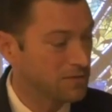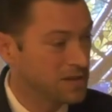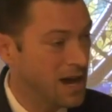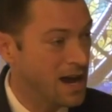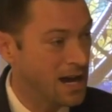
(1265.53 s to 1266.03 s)
of
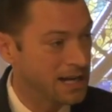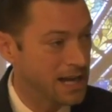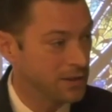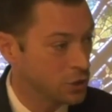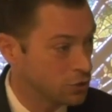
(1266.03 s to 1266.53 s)
God
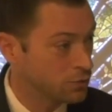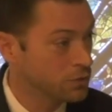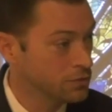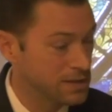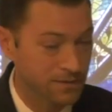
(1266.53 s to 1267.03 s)
and the
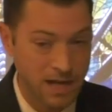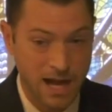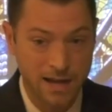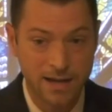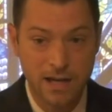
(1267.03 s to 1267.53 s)
truths of
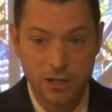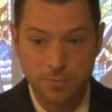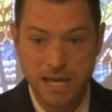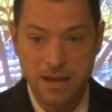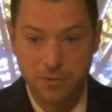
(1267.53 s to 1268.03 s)
God, to
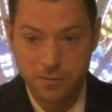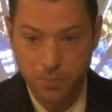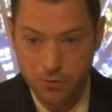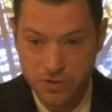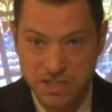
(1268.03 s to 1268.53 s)
be able to
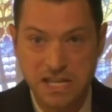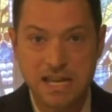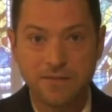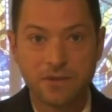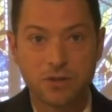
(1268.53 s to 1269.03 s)

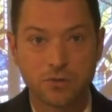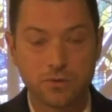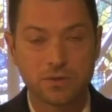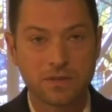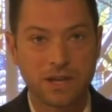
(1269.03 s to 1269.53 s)
perceive the
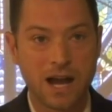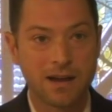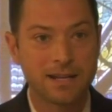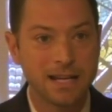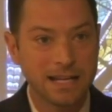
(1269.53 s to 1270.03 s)
truths of
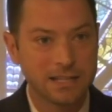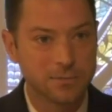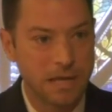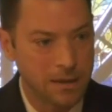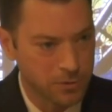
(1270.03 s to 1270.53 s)
God is to
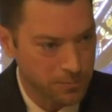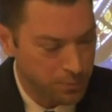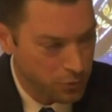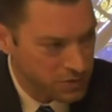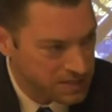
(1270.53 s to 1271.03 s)
be able to
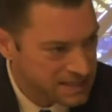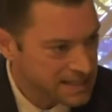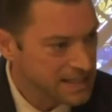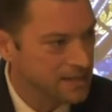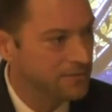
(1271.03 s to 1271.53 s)

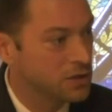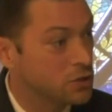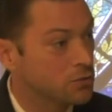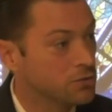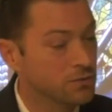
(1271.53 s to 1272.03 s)
perceive the
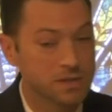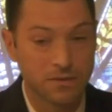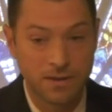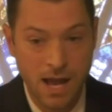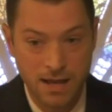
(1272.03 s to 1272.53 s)
truths
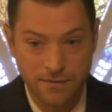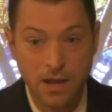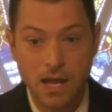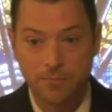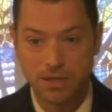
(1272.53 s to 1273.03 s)
of life.
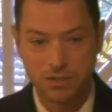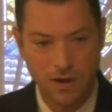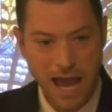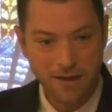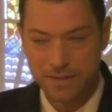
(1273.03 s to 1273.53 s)
But to
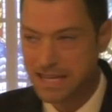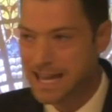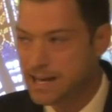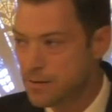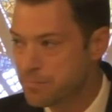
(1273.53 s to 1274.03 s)
have the
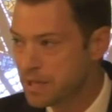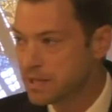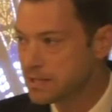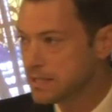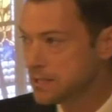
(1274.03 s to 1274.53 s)

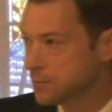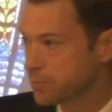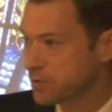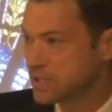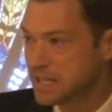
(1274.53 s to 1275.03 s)
inability to
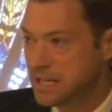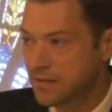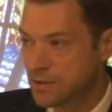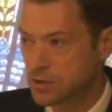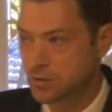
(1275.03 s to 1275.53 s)

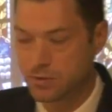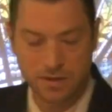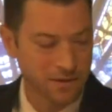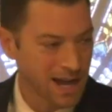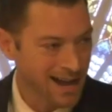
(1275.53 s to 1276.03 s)
perceive the truths
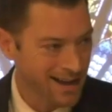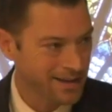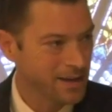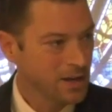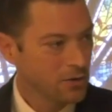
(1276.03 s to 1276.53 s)
of
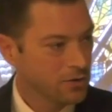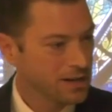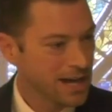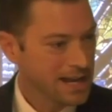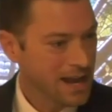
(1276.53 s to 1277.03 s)
God or to
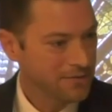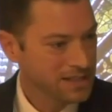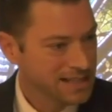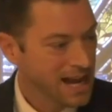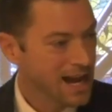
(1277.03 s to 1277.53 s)
not have the
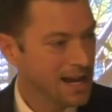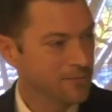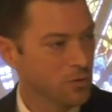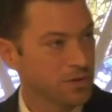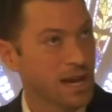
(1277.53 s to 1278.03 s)

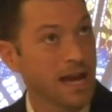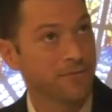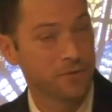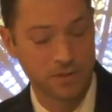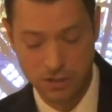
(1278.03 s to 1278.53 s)
time or the
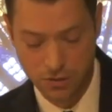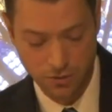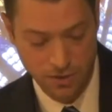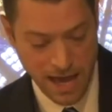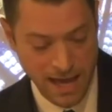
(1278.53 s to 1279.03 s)
effort to
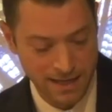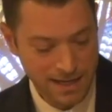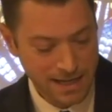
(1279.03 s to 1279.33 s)
do that